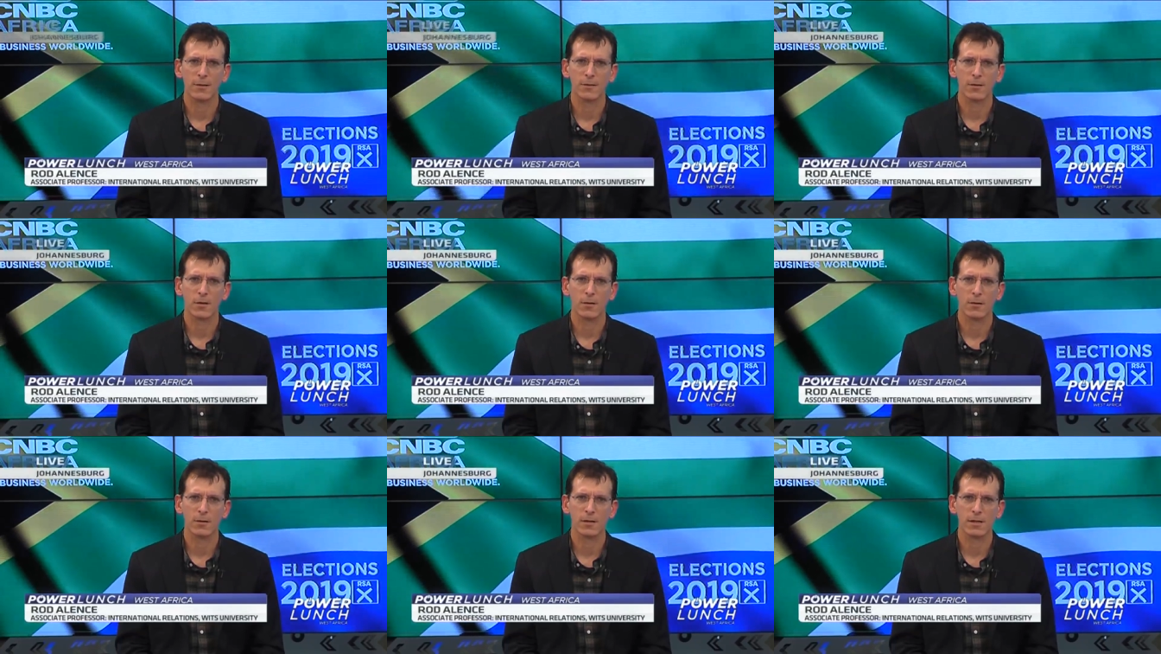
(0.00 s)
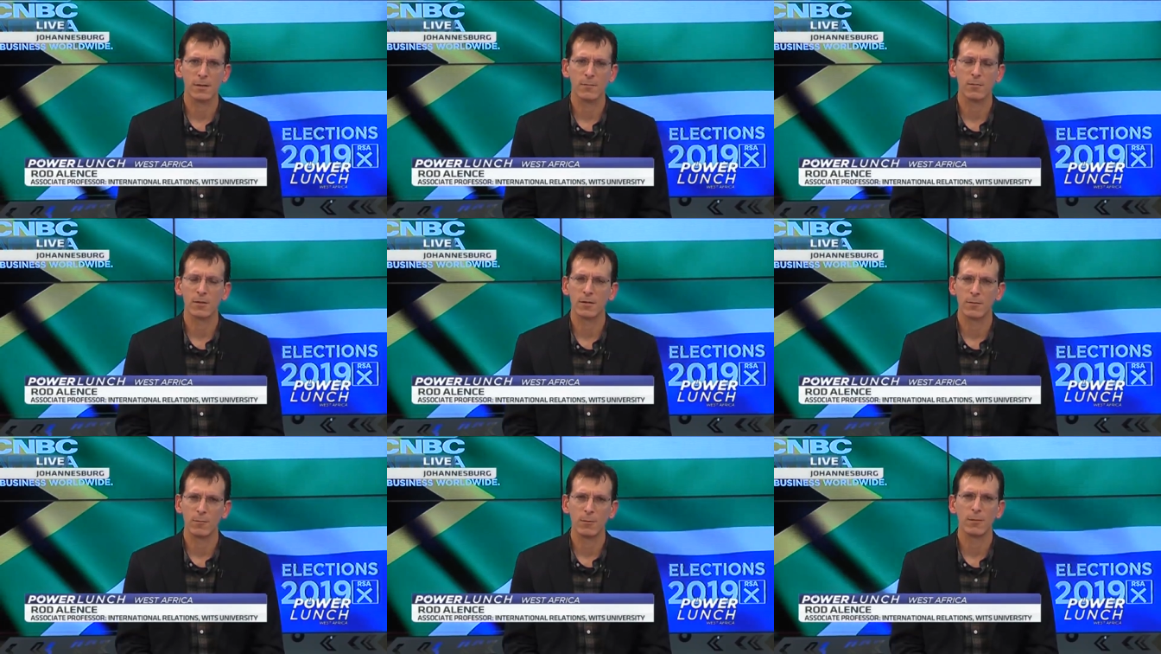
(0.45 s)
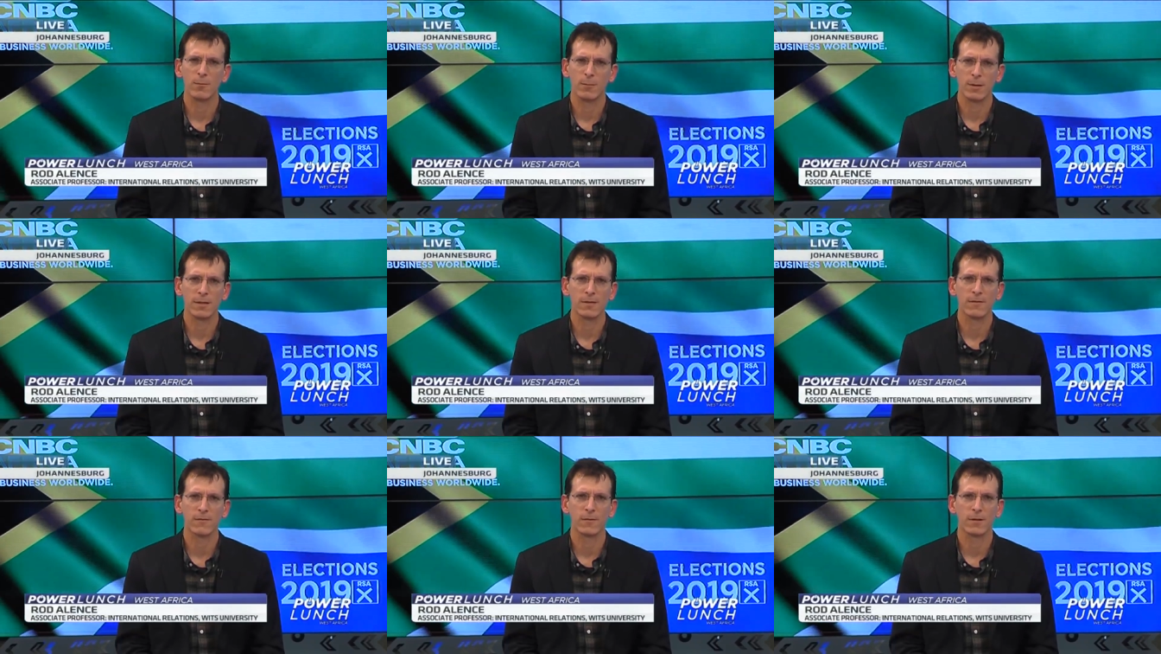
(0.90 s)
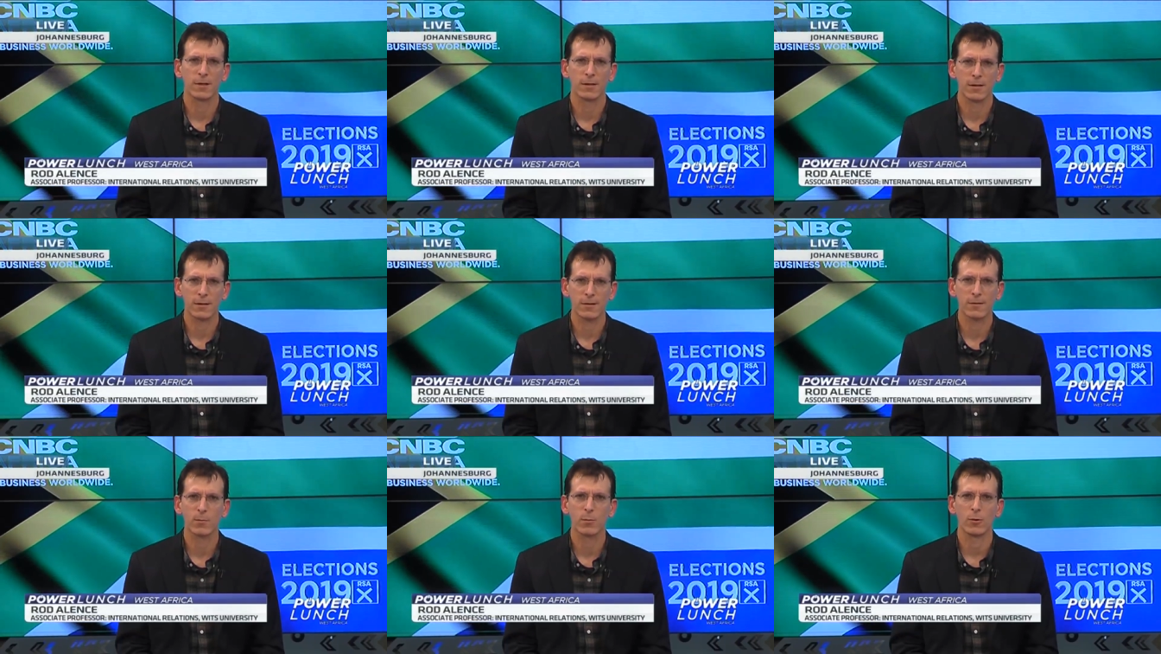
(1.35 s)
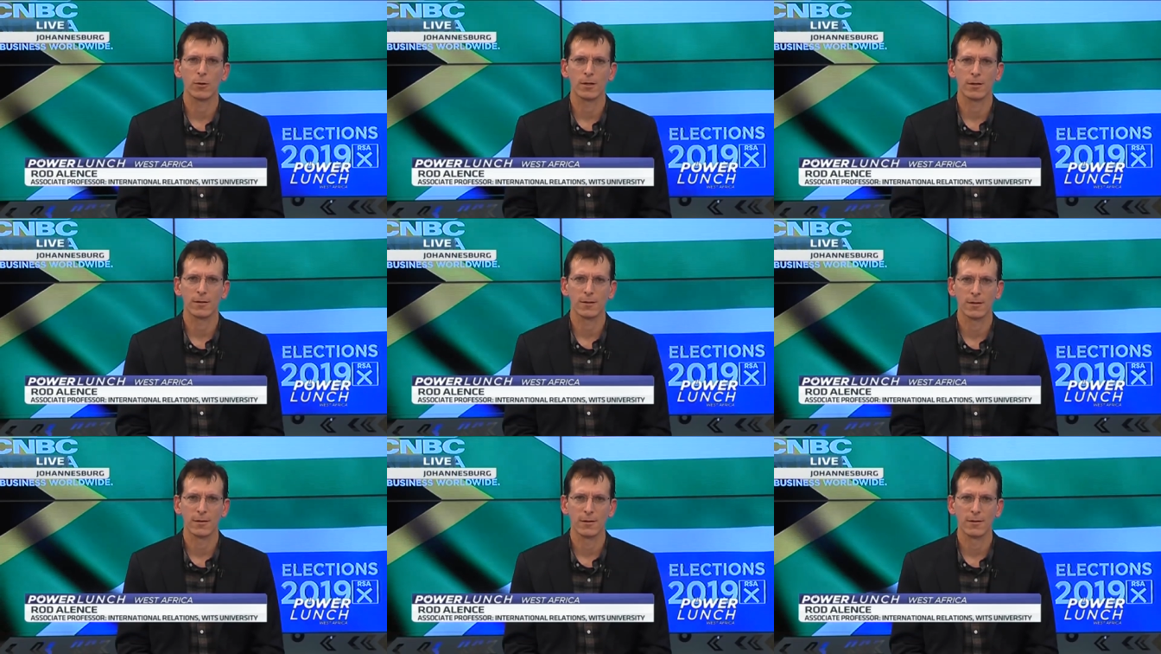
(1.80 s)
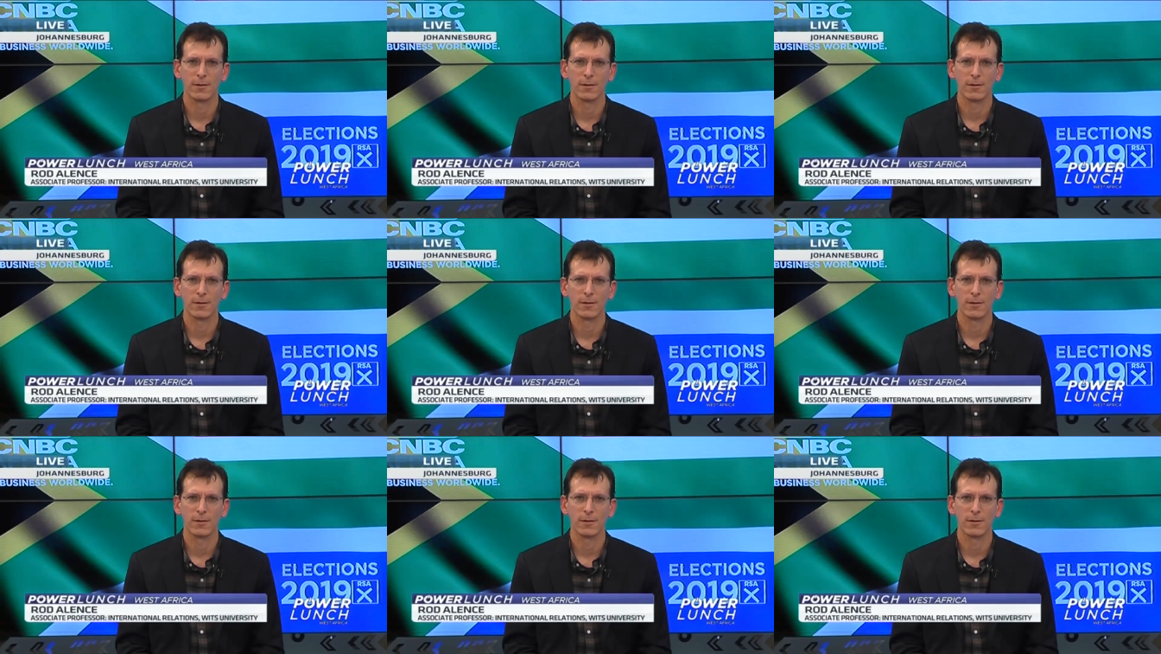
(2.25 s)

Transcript: So it seems to be peaceful at this point.